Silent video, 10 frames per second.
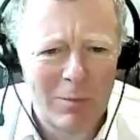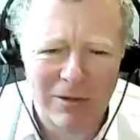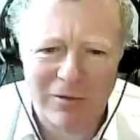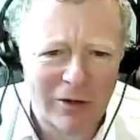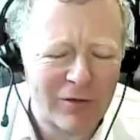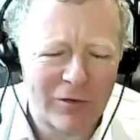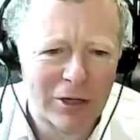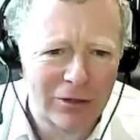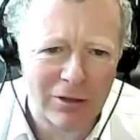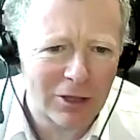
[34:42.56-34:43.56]
people are very,
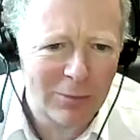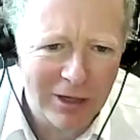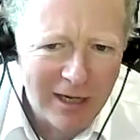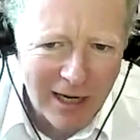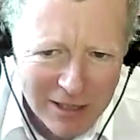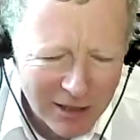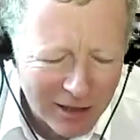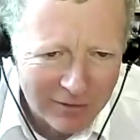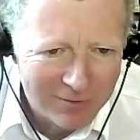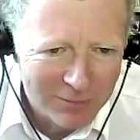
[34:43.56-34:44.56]
very good at communicating,
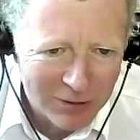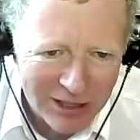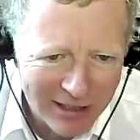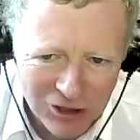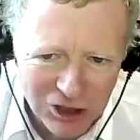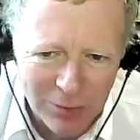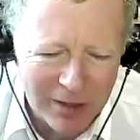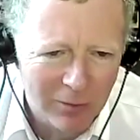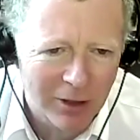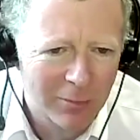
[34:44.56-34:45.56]
and particularly in
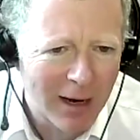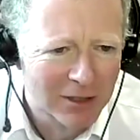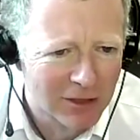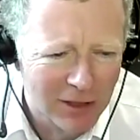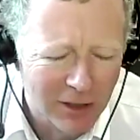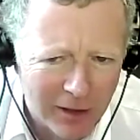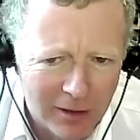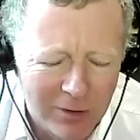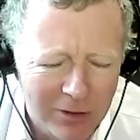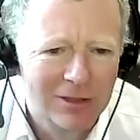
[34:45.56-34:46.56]
shipping where it matters, aren't they?
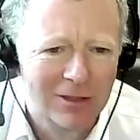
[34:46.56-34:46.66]
I mean,